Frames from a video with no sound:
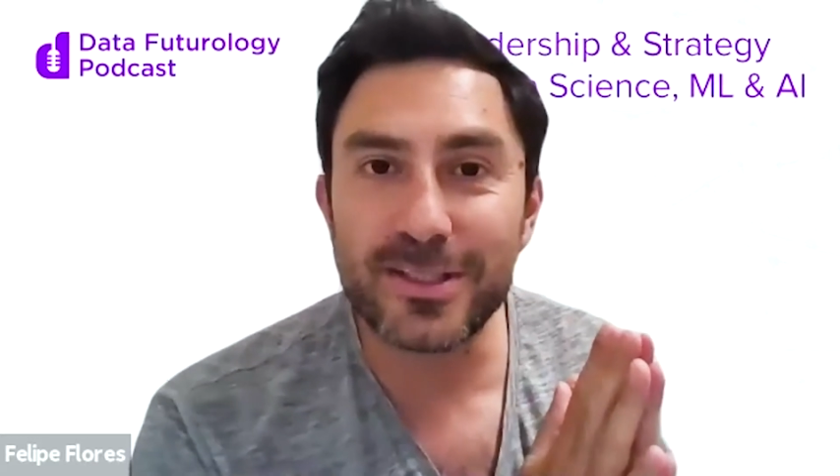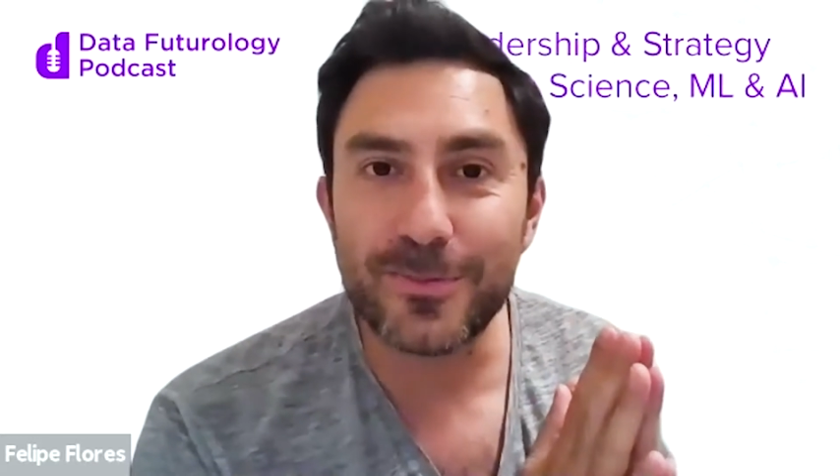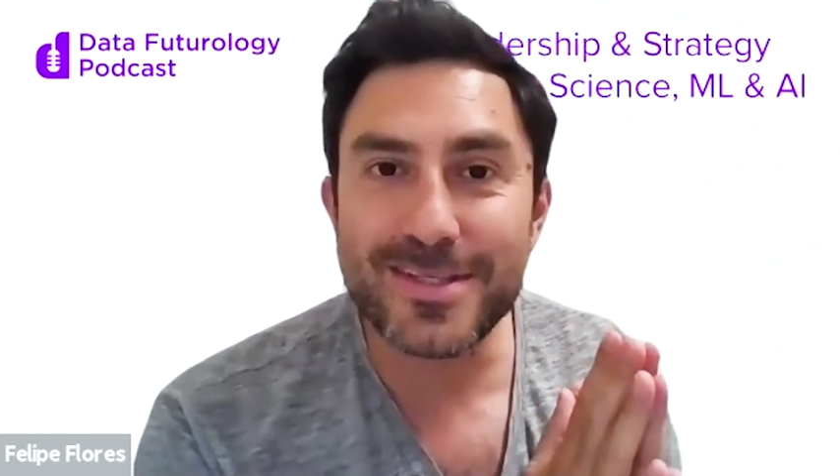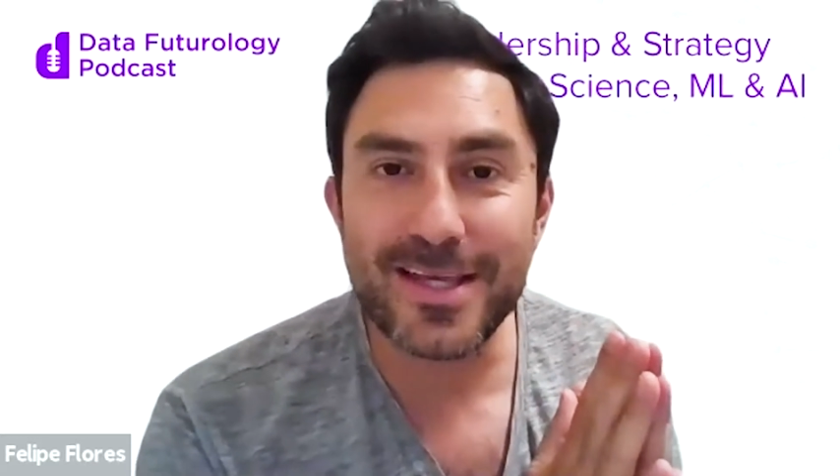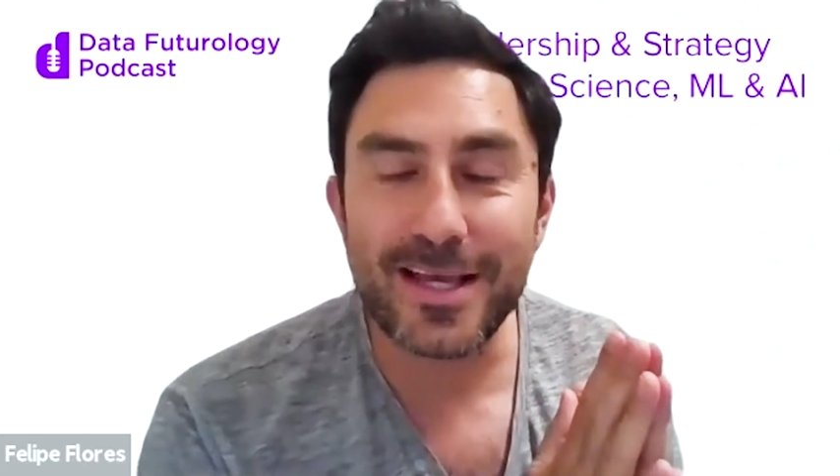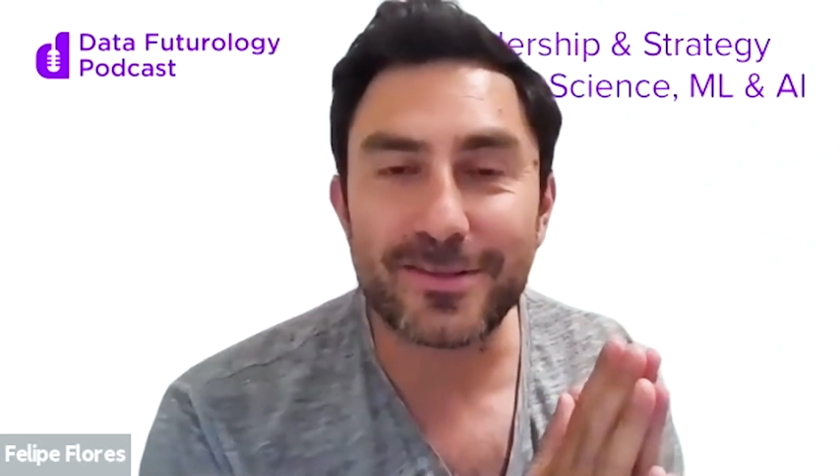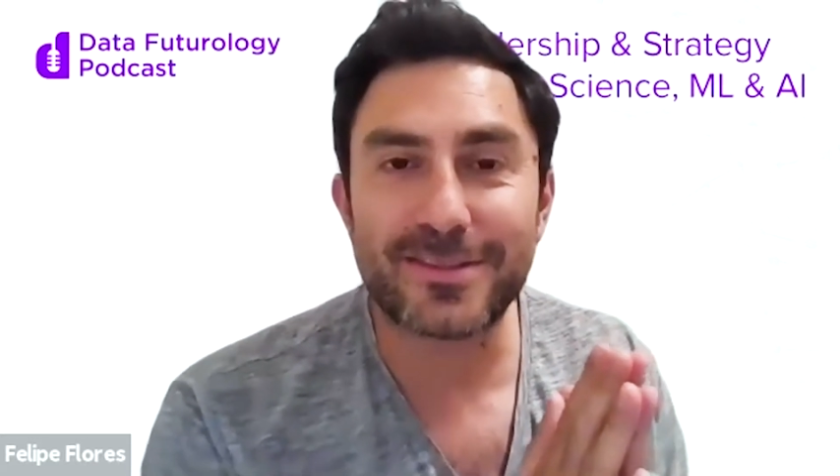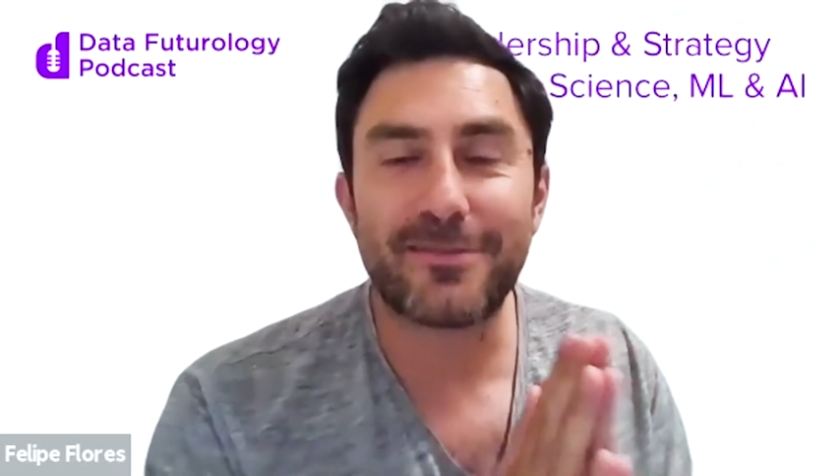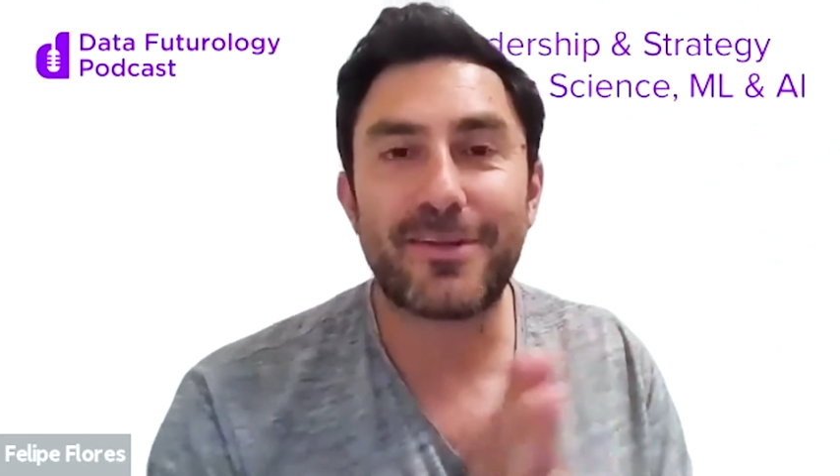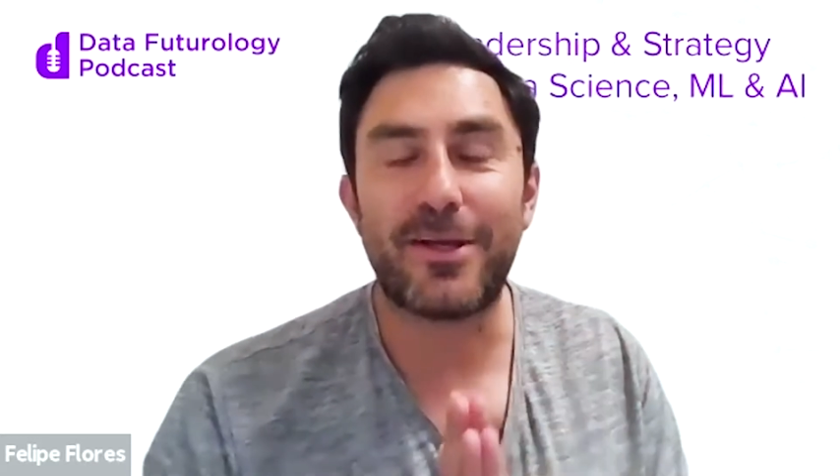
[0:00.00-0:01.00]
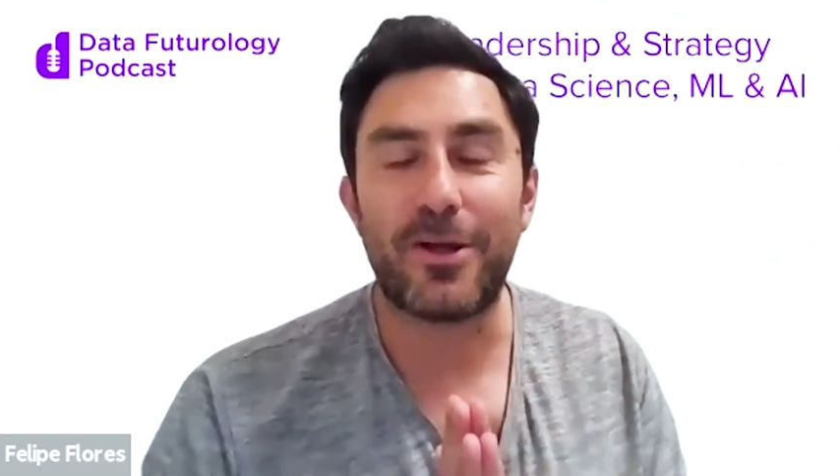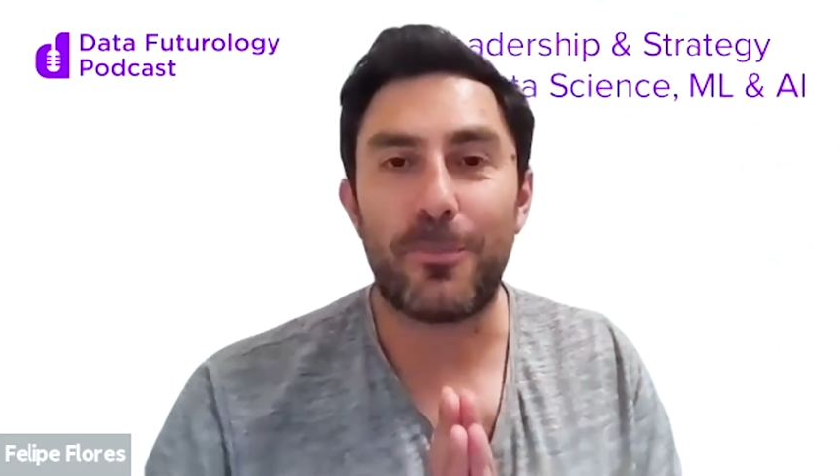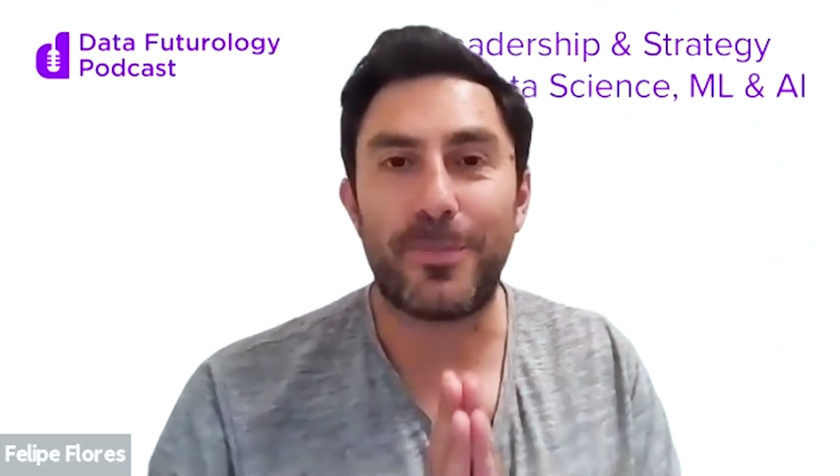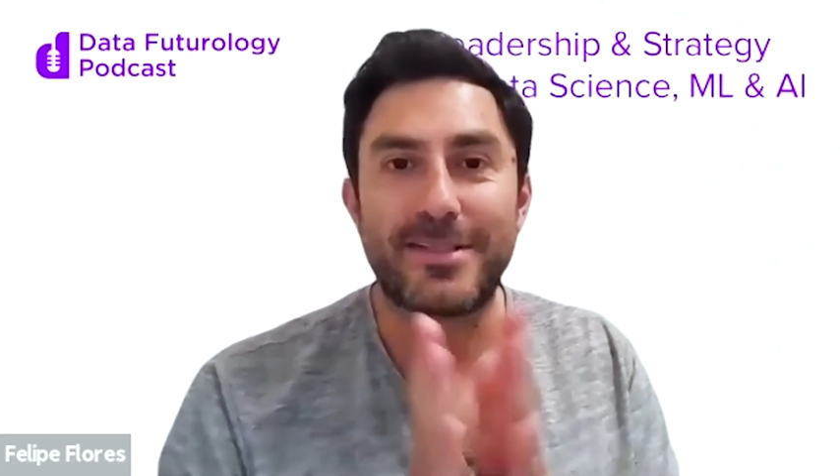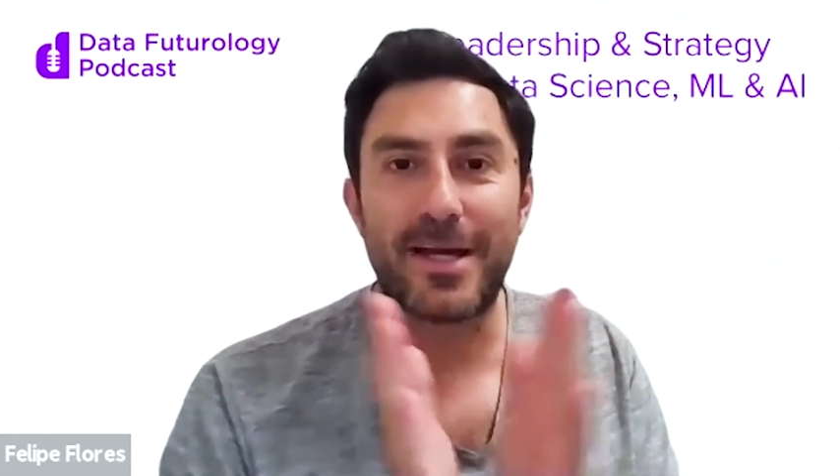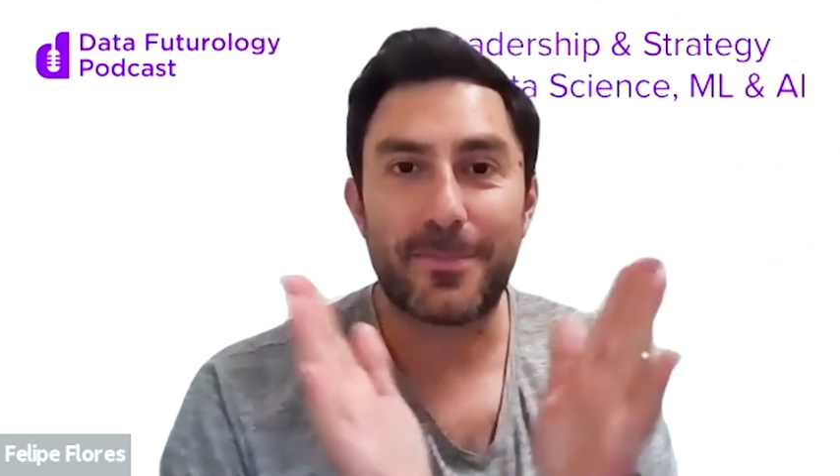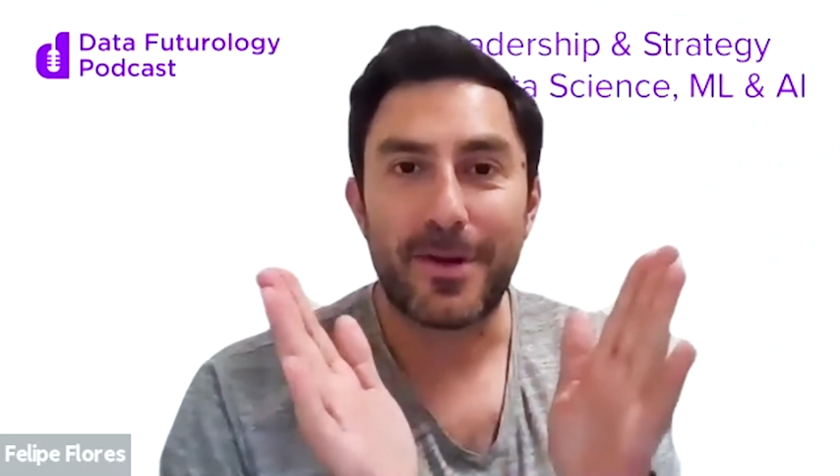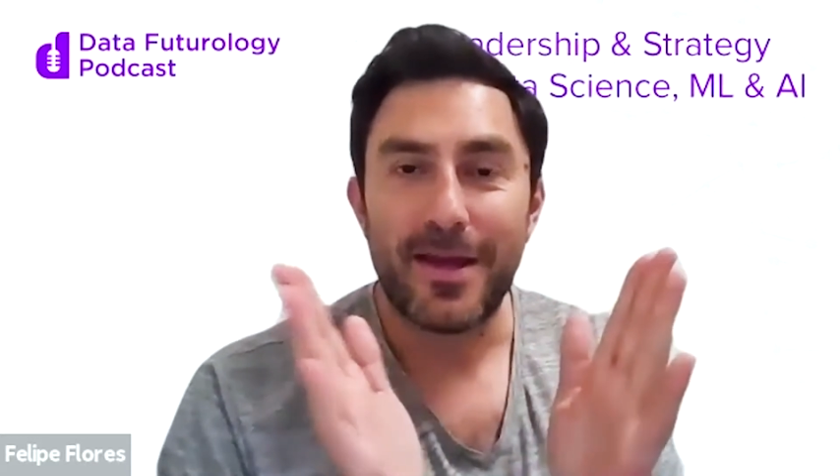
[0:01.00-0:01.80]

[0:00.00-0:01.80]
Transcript: with sales definitely opens up